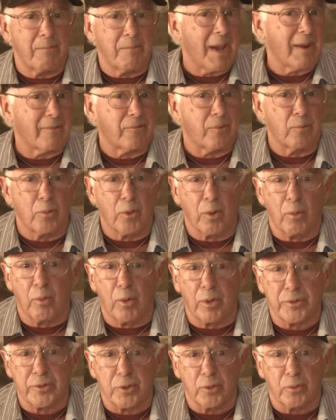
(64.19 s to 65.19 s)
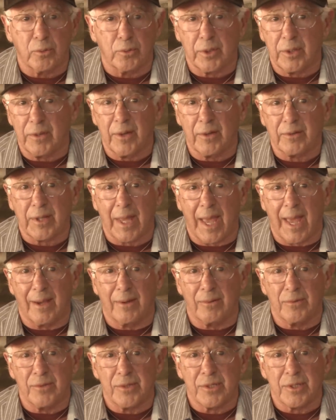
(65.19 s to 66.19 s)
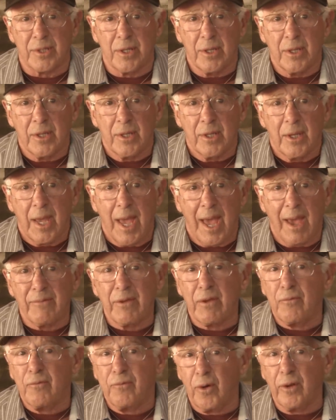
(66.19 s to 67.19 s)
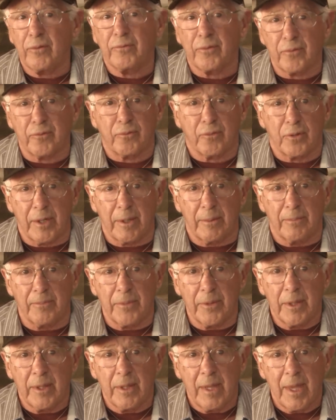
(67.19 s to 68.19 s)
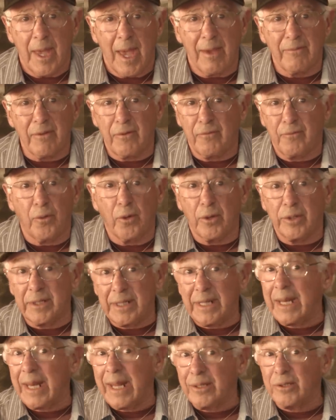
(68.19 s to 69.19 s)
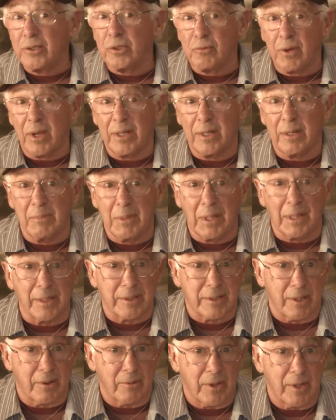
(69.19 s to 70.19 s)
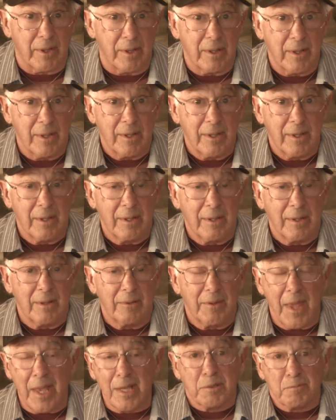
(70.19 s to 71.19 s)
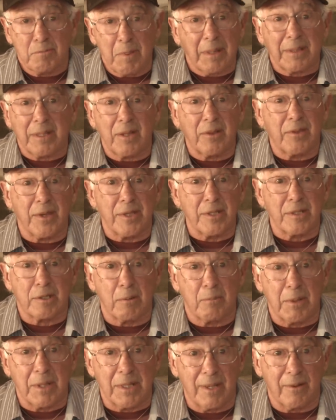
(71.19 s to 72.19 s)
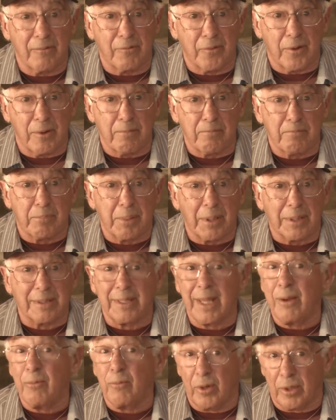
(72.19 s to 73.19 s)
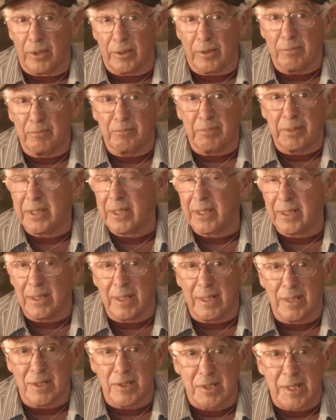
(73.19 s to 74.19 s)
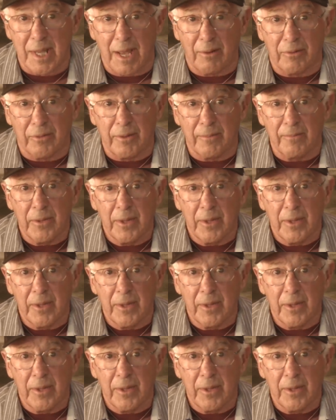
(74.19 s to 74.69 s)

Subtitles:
back from World War II to their towns, having fought for freedom, having fought in an integrated military, they expected things to be different, but they weren't, particularly in the South.